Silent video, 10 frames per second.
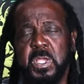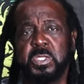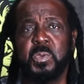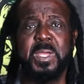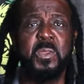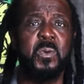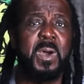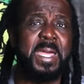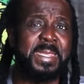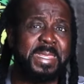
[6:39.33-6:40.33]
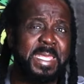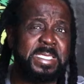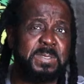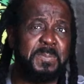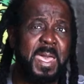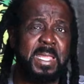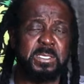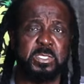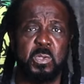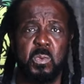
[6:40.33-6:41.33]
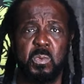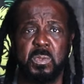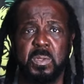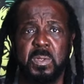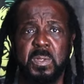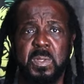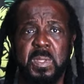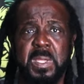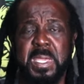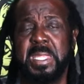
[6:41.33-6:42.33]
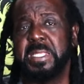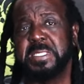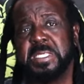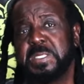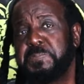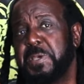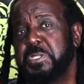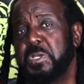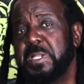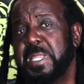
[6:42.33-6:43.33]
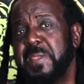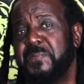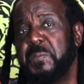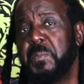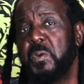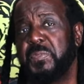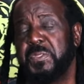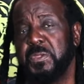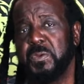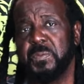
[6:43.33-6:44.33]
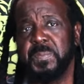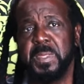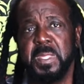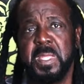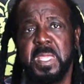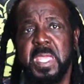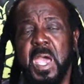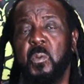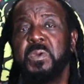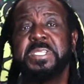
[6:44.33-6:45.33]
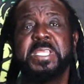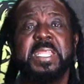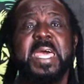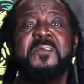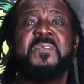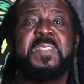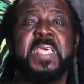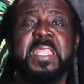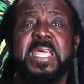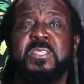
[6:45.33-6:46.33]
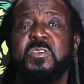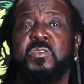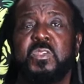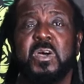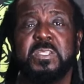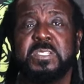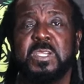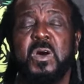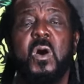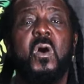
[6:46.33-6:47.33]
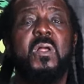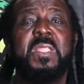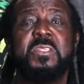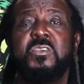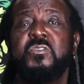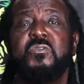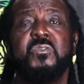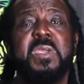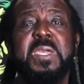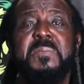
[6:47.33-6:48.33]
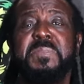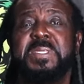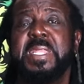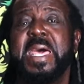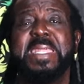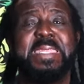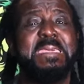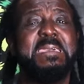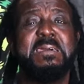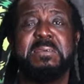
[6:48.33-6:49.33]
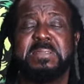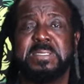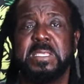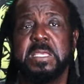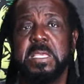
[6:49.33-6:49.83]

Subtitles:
So I know at this milestone, it is a special day for both of you. I wish that everything that you touch, all that your dreams and ideas